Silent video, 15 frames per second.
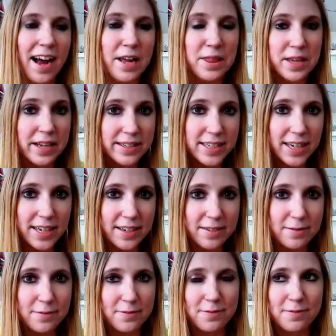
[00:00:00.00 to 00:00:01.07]
I think it's kind
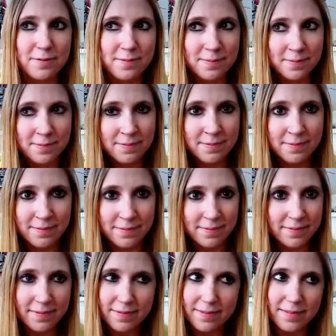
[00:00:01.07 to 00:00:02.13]
of
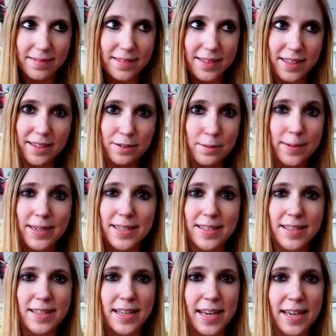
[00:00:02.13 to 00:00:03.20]
a little bit
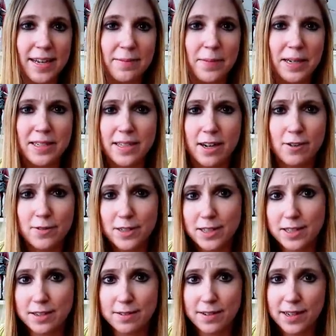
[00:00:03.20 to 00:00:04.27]
insane myself
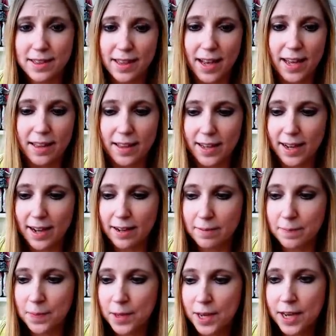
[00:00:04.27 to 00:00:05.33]
considering that like
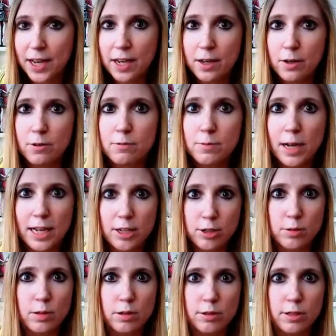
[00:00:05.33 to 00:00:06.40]
I'm way
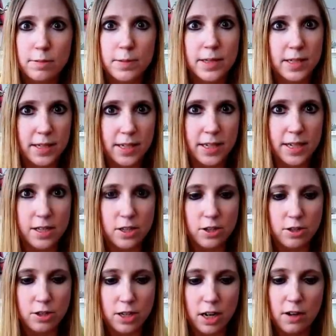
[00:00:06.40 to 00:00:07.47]
too old to be getting
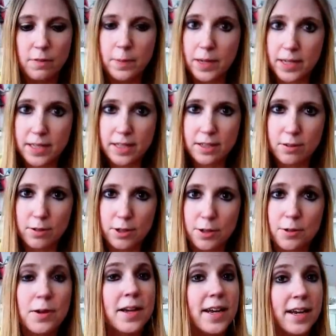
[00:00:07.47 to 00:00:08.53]
Easter stuff, but I still
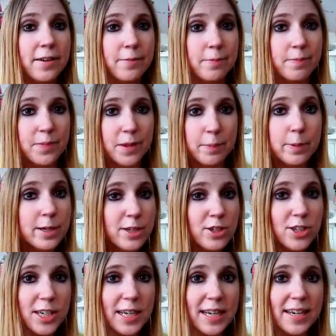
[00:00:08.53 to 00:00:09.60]
do. And I
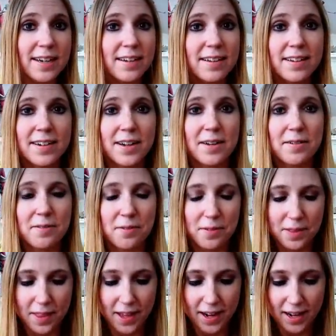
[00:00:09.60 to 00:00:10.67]
appreciate, you know,
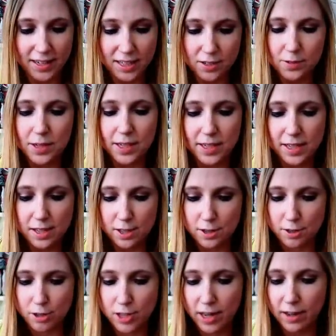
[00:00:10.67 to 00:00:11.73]
that I still get
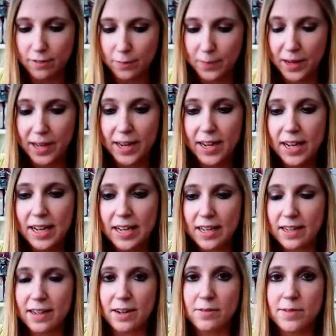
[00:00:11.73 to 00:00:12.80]
Easter stuff, but,
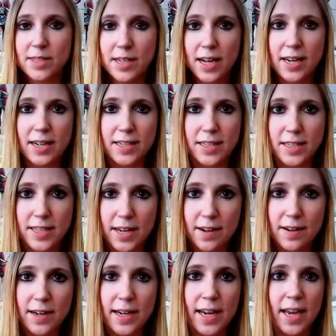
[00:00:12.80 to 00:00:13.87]
you know, it's not
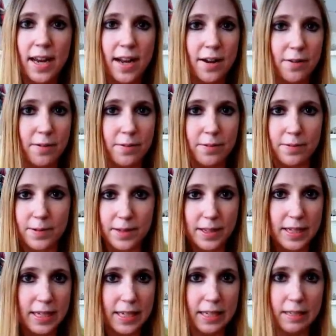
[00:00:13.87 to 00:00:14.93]
necessary and I don't
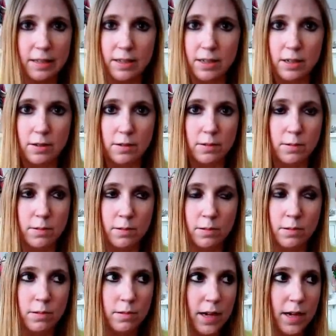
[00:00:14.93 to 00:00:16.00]
really, you know,
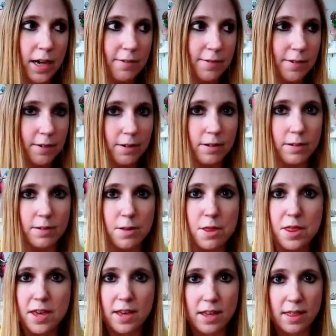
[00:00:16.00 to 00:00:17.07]
ever
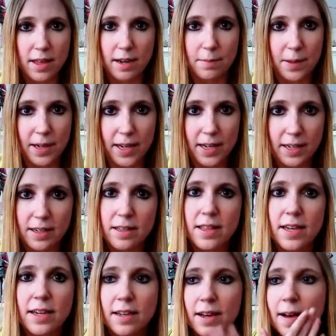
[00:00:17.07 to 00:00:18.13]
think that I'm getting
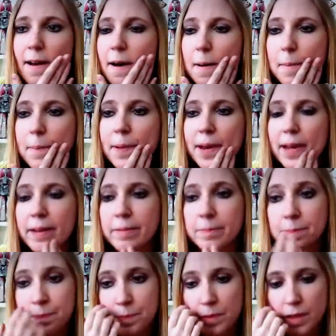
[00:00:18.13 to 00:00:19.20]
anything. But
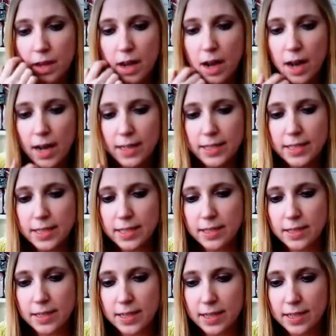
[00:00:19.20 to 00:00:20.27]
um, I
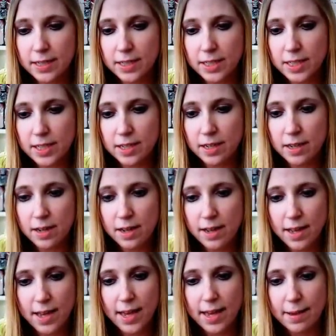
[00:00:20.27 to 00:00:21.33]
did get
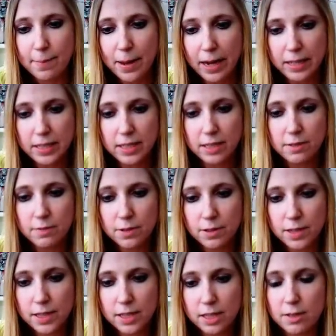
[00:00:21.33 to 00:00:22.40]
a basket of
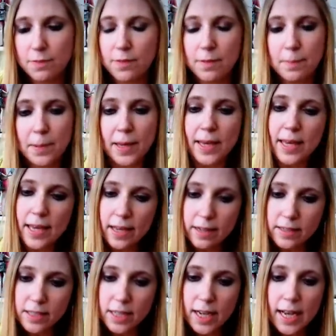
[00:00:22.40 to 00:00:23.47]
goodies from my
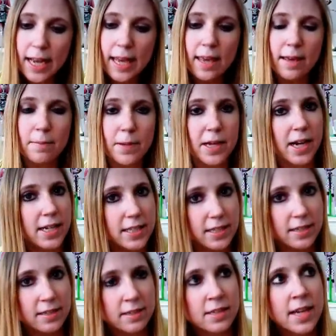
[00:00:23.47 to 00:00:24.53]
aunt and my
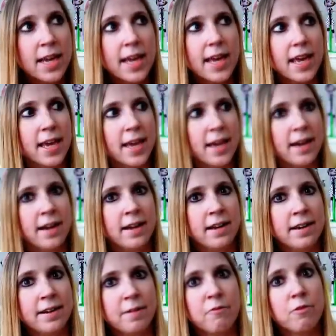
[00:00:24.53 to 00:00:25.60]
cousin
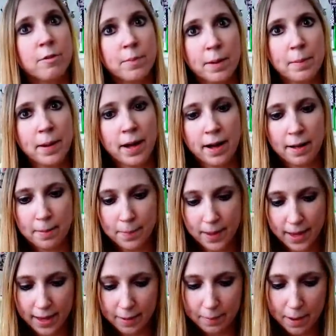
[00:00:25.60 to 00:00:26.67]
and from my mom
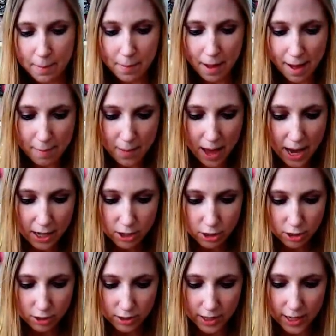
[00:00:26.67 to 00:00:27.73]
and my mom
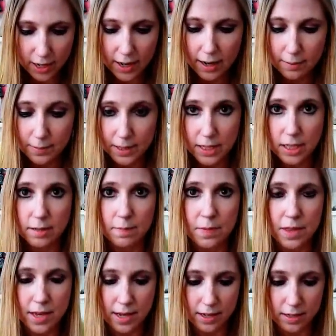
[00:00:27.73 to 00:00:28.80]
actually got me some
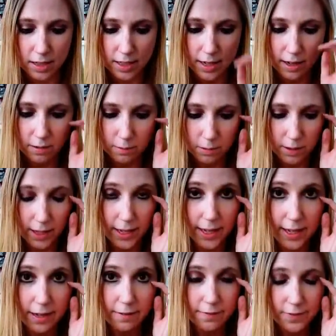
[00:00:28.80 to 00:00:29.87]
things that were
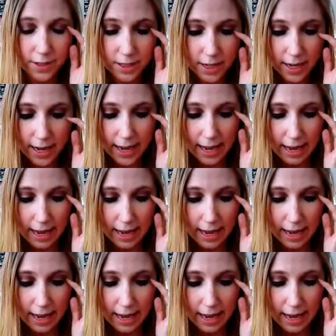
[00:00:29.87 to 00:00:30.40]
like gifts